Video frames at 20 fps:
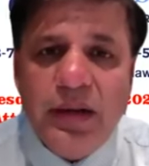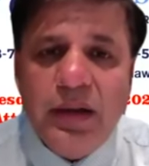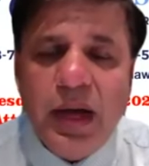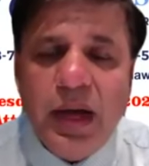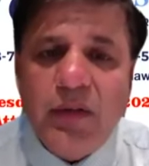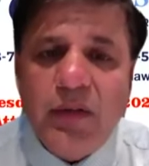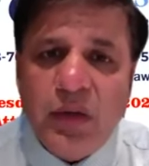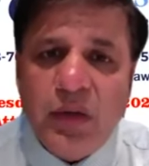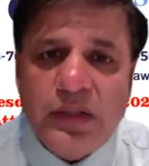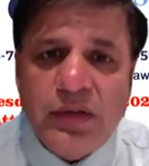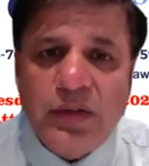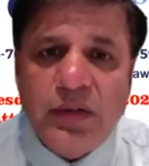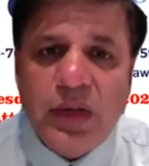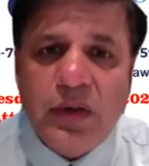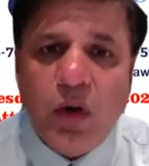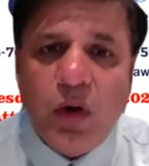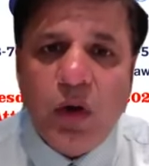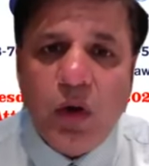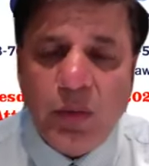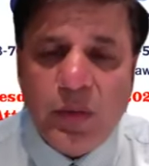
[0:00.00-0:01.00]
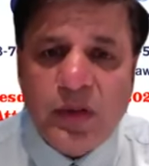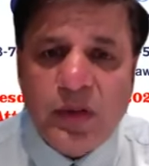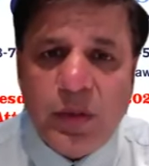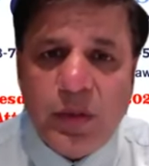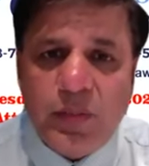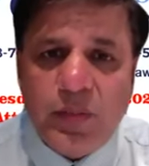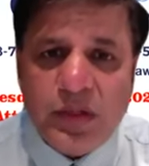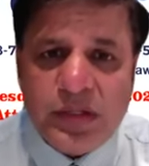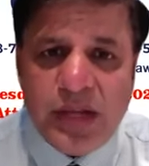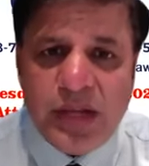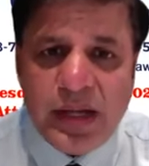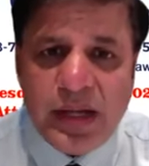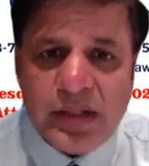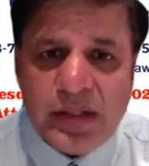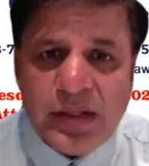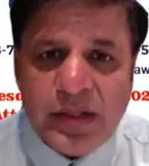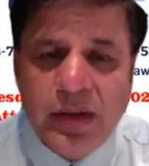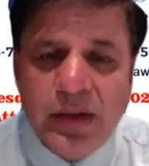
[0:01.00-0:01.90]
And once if the documents are processed,